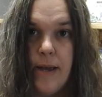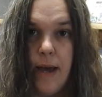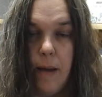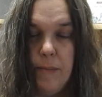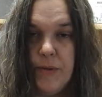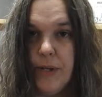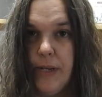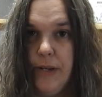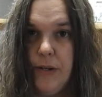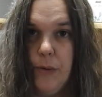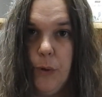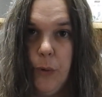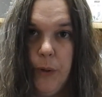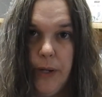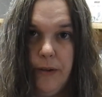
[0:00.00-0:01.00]
I'm just going to do
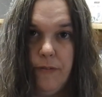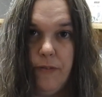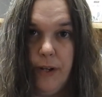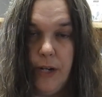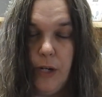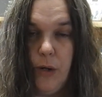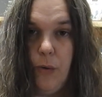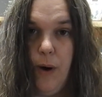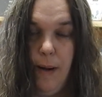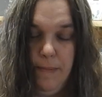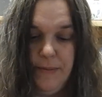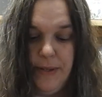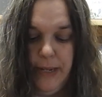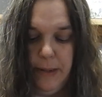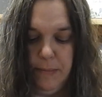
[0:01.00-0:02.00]
a quick video
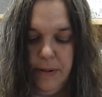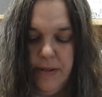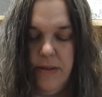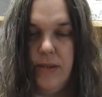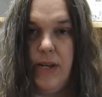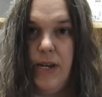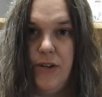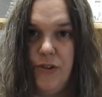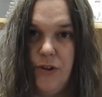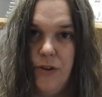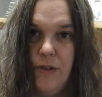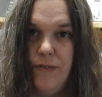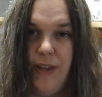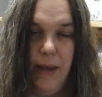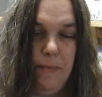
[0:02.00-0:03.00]
update because it's easier
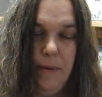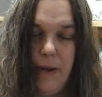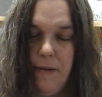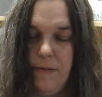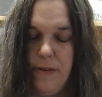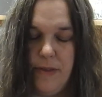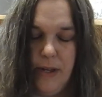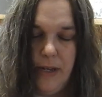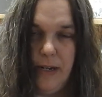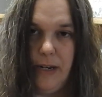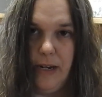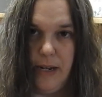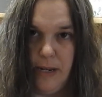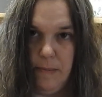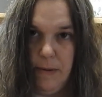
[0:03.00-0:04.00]
than typing everything in
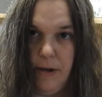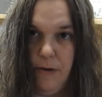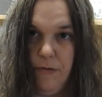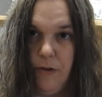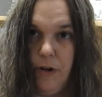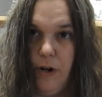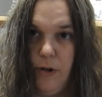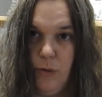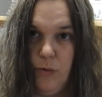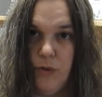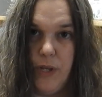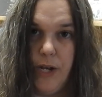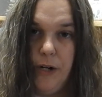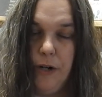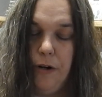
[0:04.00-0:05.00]
an email for our
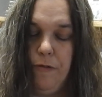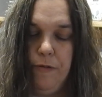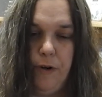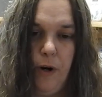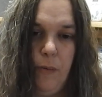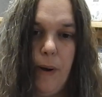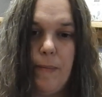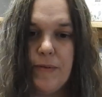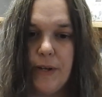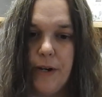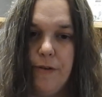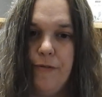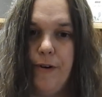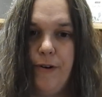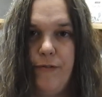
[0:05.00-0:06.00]
newsletter or for our website
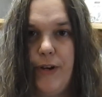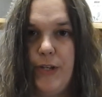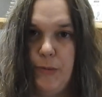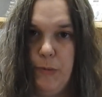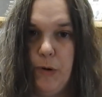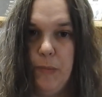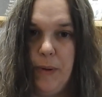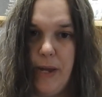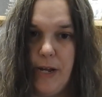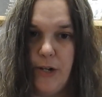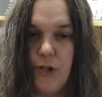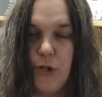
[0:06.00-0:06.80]
or for our Facebook page.